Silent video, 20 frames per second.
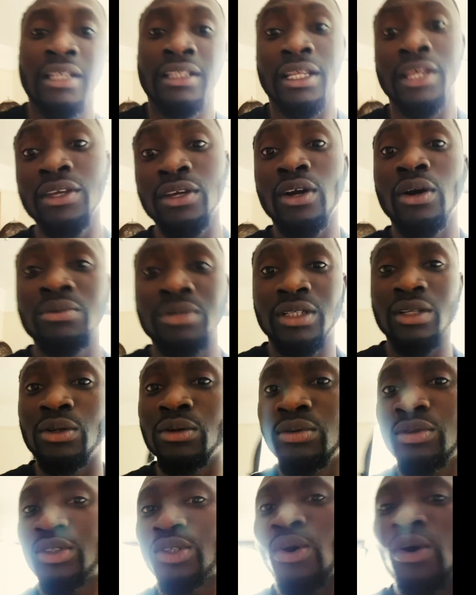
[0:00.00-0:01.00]
there you go. It's a
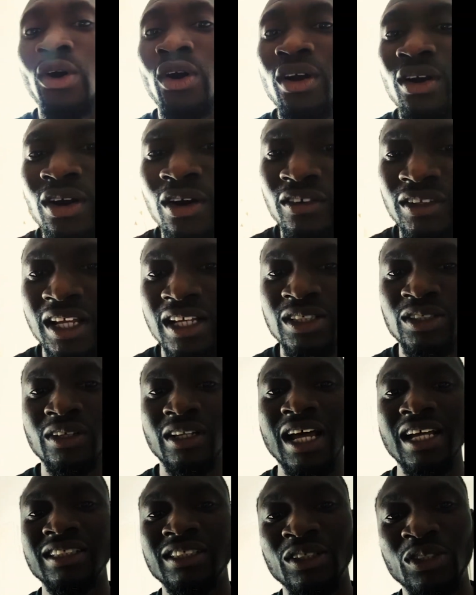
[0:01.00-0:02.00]
little tour. That's
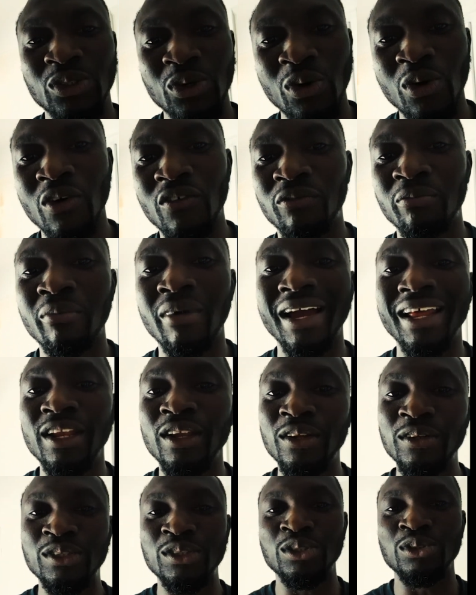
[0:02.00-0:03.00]
the tour of my
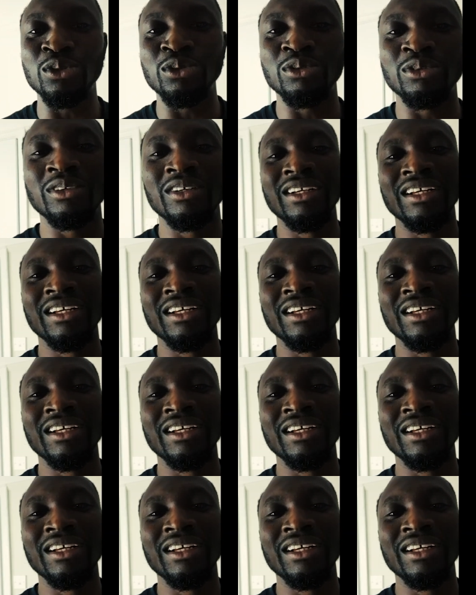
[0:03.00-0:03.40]
little